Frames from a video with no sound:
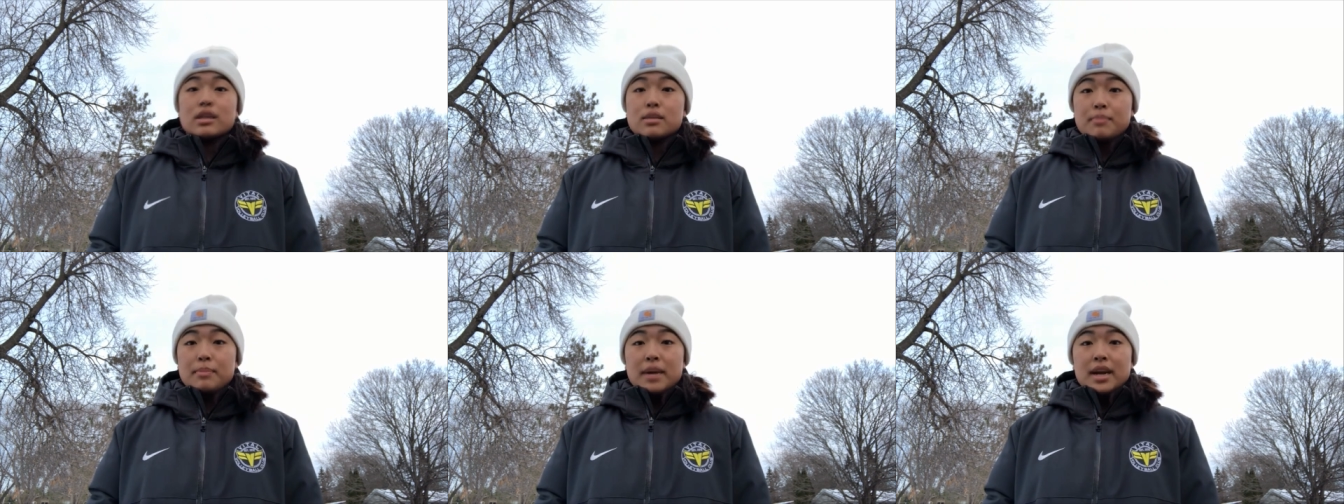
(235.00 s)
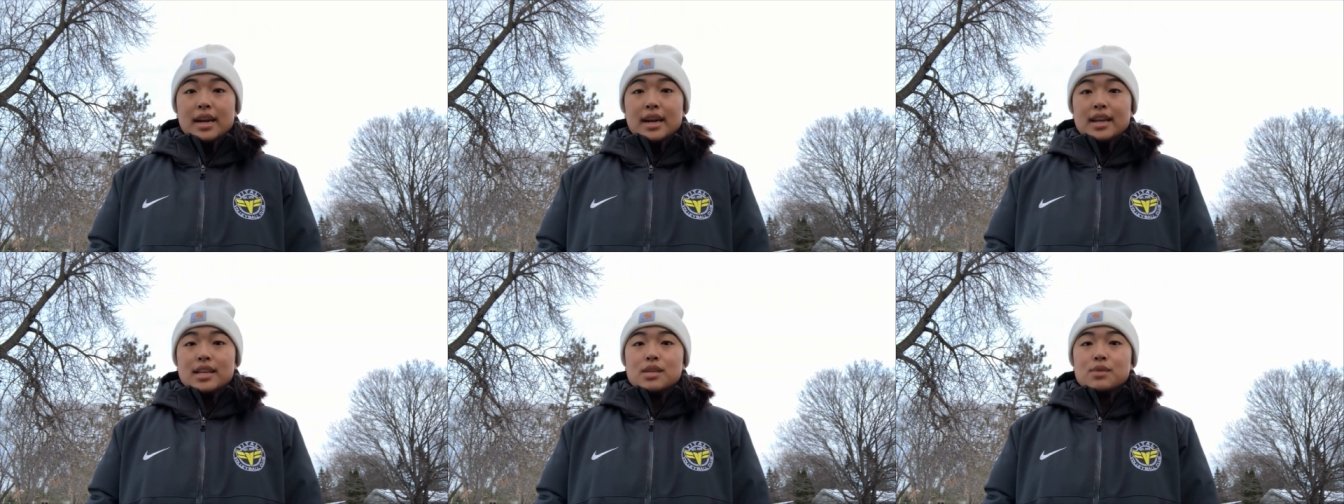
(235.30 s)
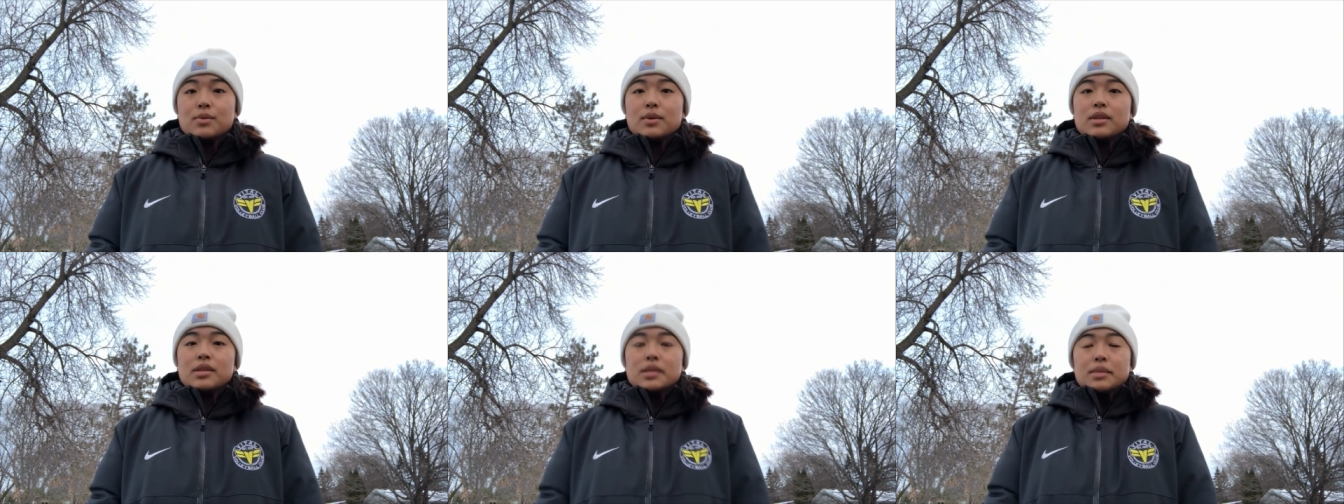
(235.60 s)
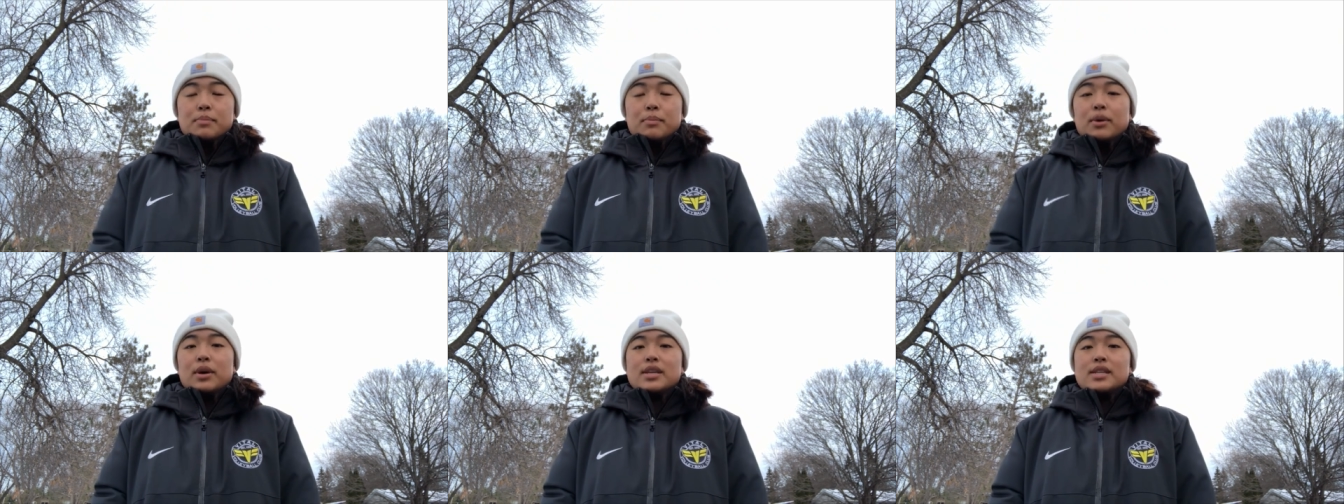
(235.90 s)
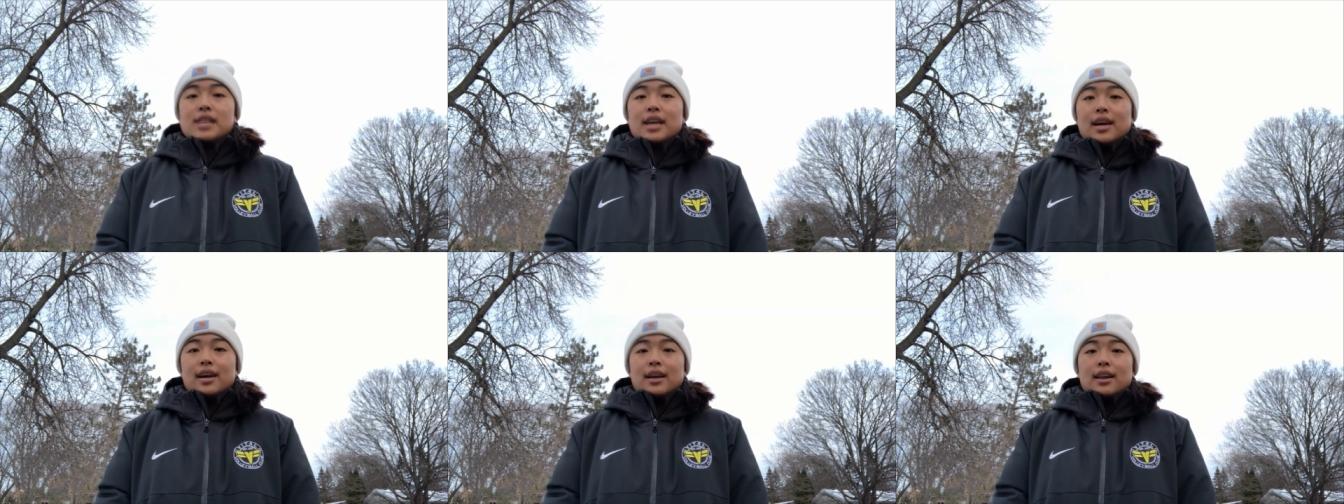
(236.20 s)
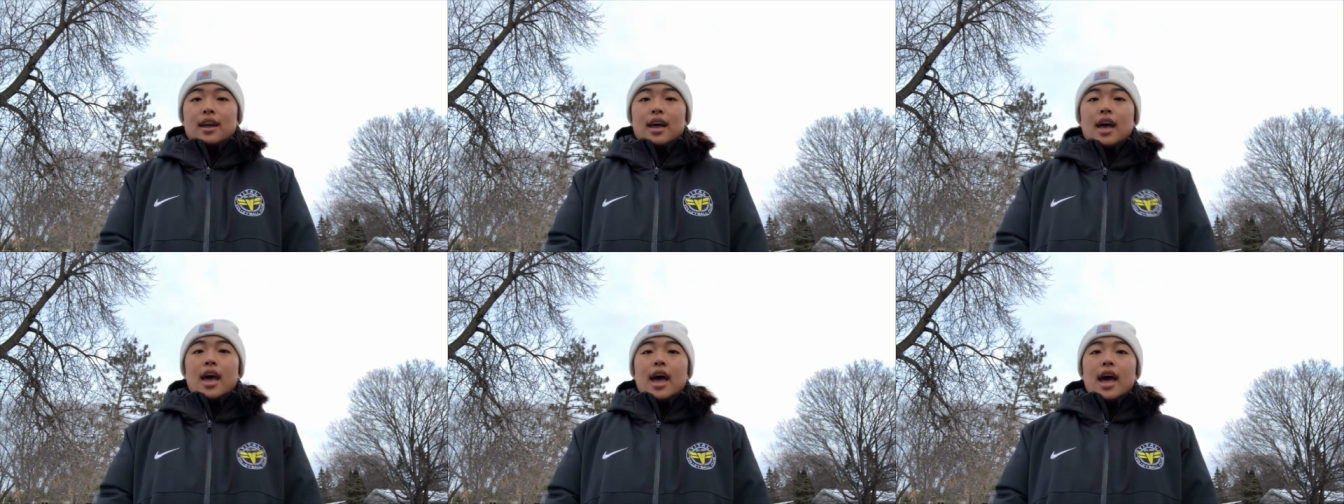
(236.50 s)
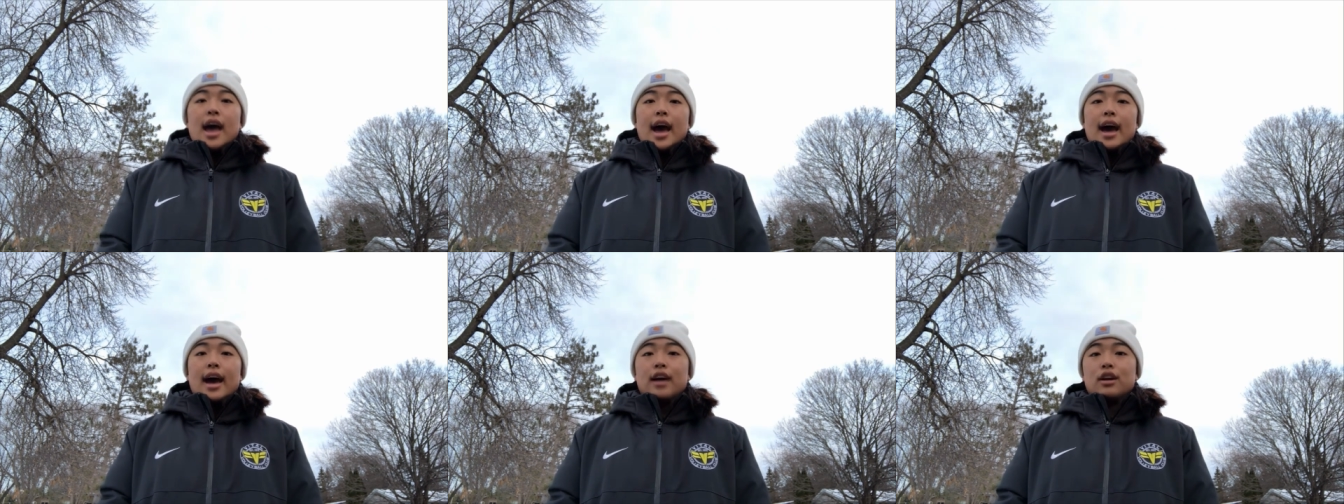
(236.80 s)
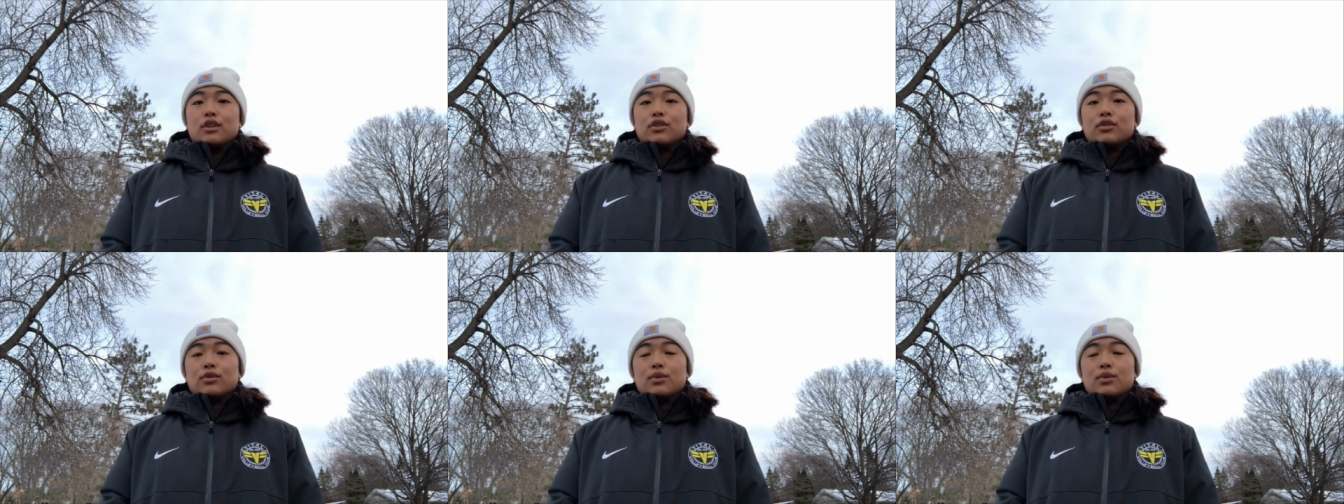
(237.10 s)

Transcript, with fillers: experience with sports at, at our